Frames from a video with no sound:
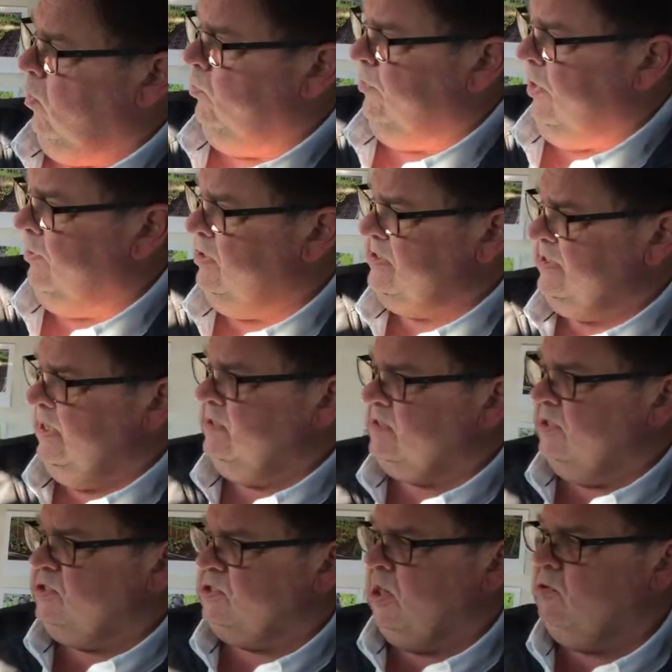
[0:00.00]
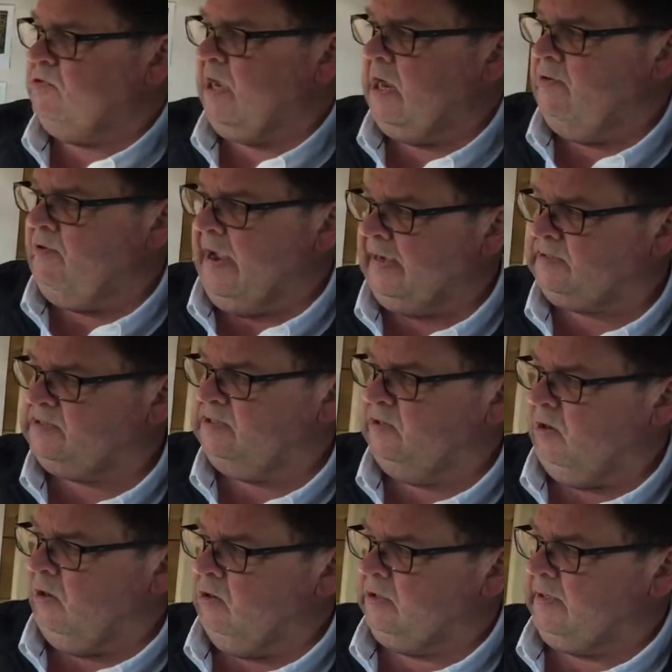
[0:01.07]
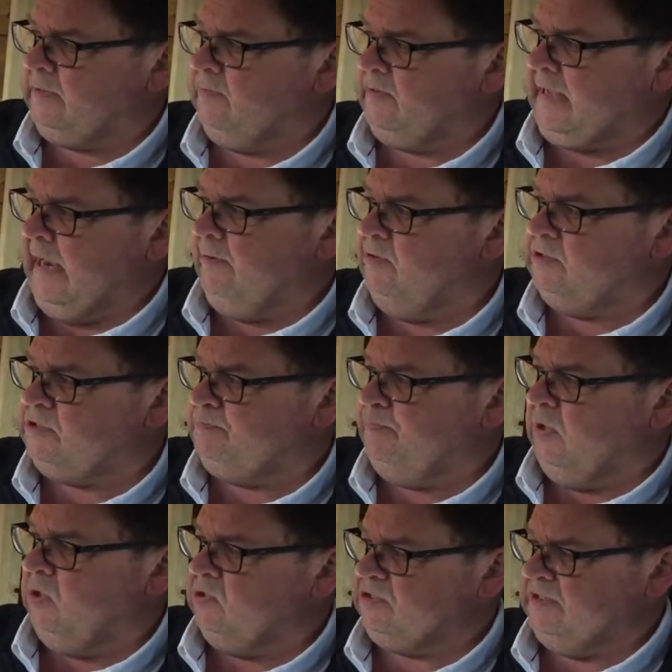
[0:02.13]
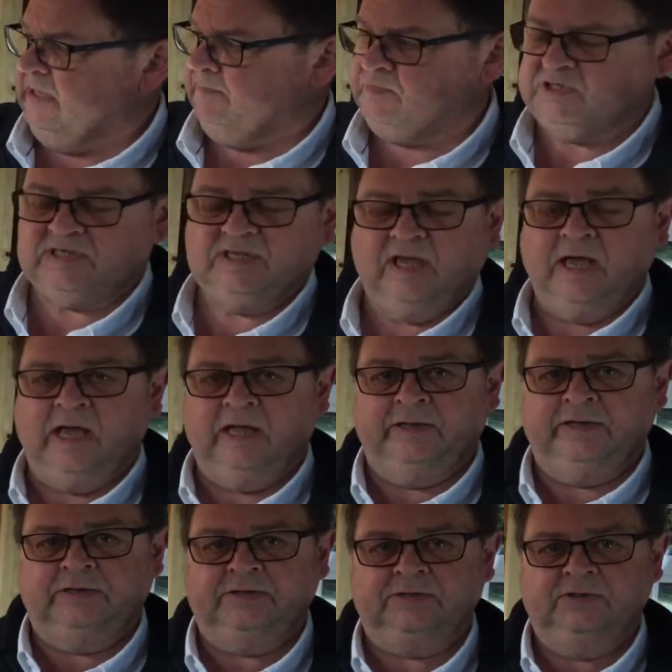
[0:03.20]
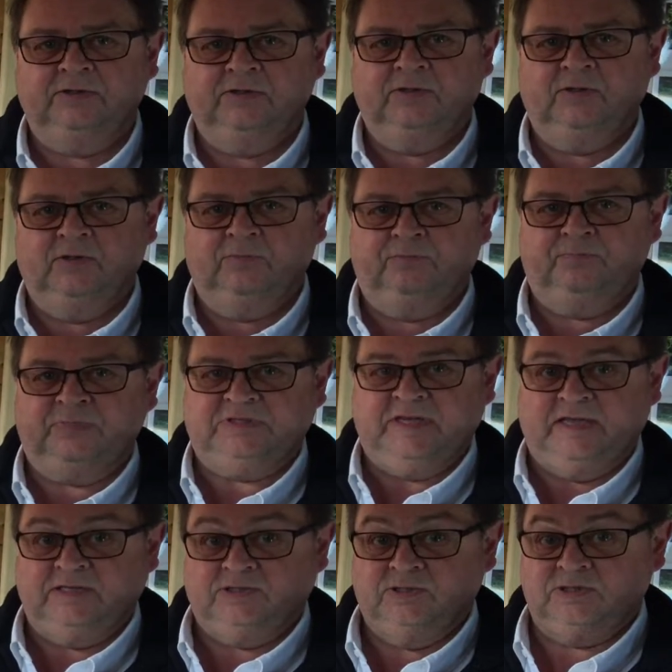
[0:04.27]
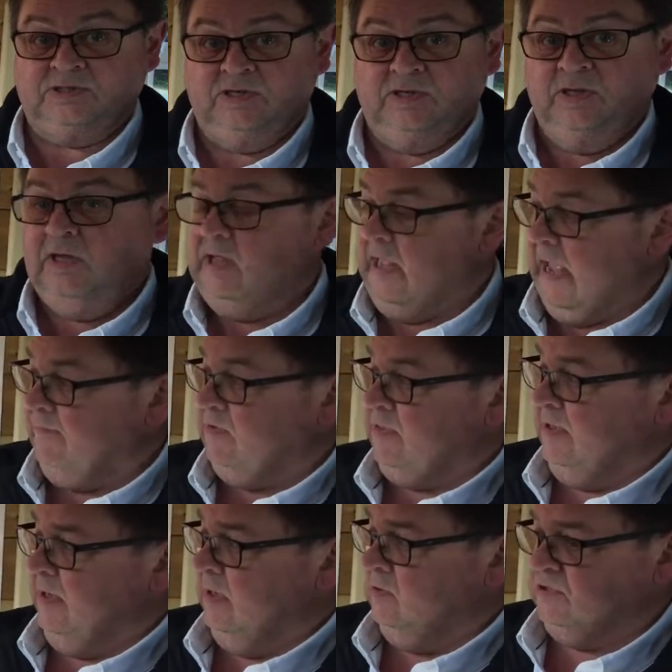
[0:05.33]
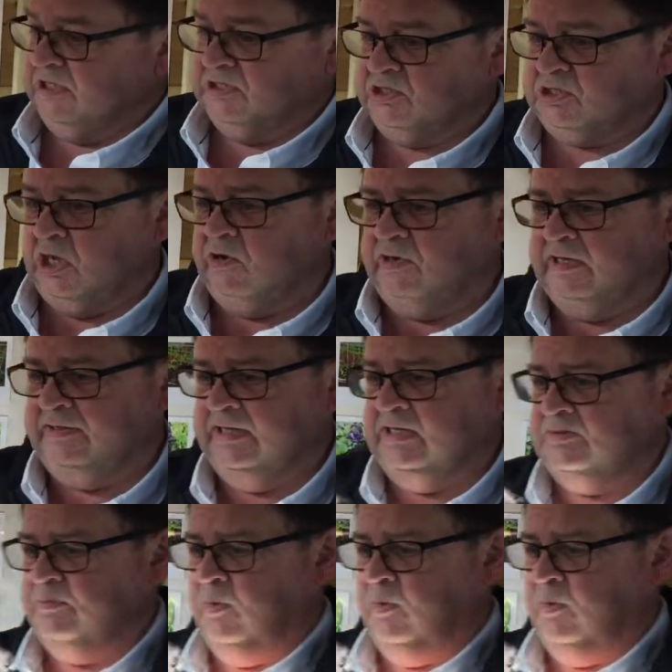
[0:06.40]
The only seeds I sow direct are carrots, parsnips and potatoes. Everything else is sown in these